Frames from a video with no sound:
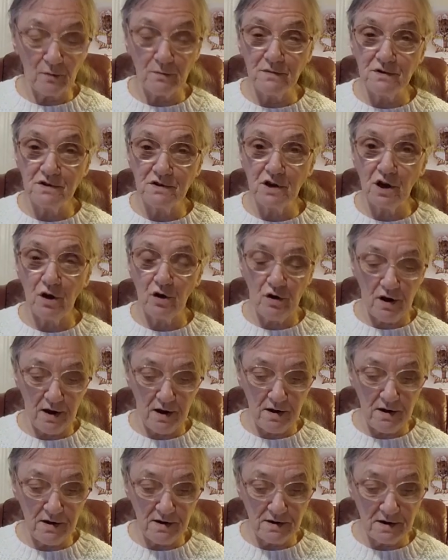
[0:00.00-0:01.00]
up in
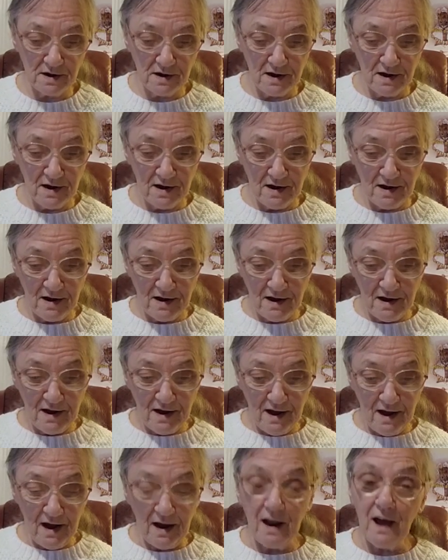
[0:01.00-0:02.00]
Scotland,
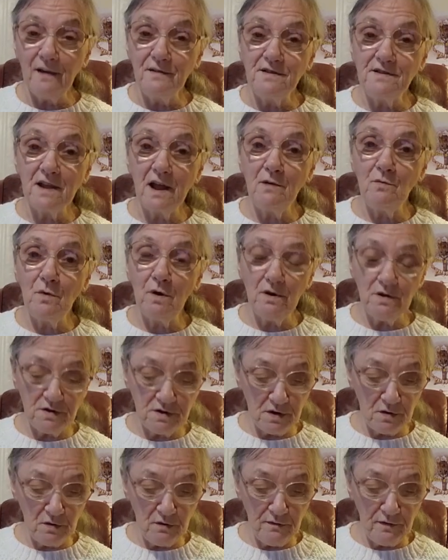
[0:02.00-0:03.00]
and I sent
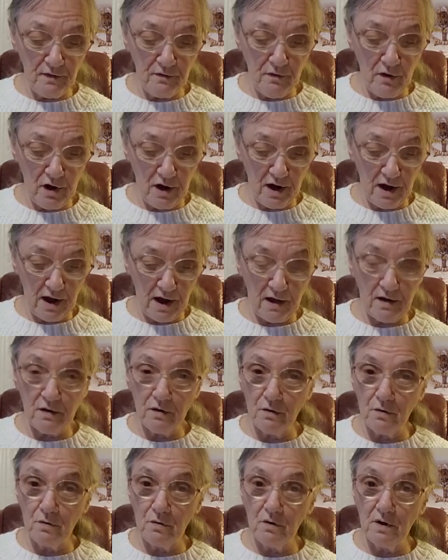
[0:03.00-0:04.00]
one to Veronica,
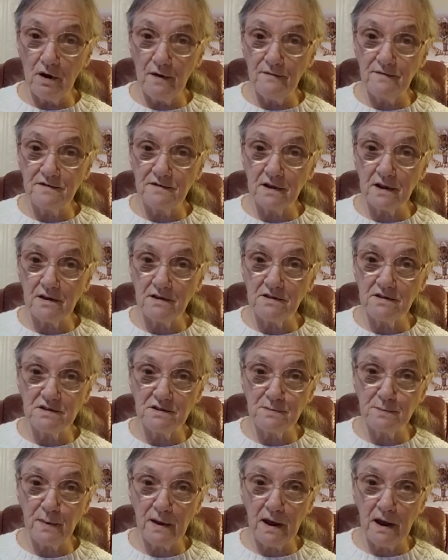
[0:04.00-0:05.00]
who lives in
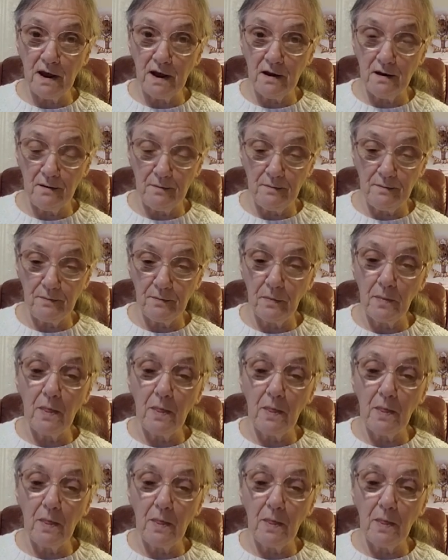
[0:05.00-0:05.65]
Spain.